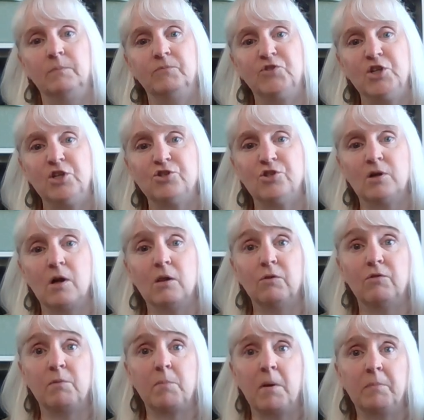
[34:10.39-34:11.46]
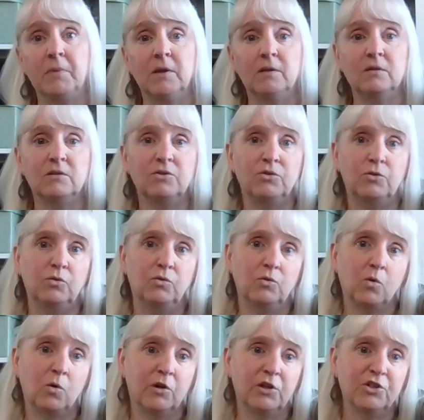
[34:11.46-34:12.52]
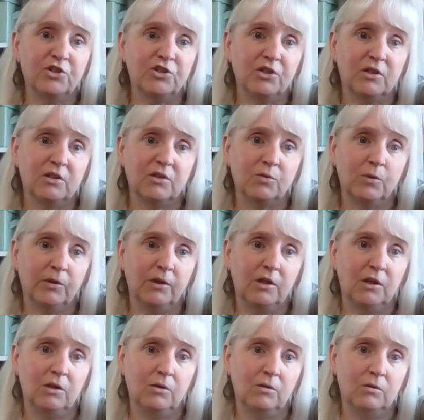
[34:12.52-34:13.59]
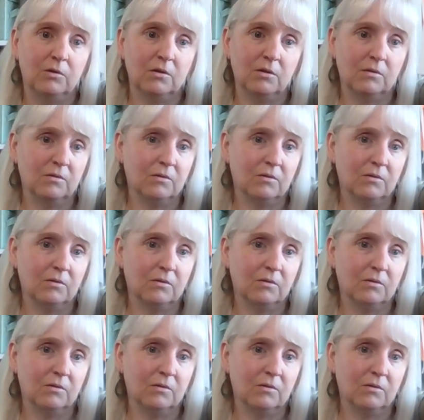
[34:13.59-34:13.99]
change the color of the pumpkin to orange, and it's really cute.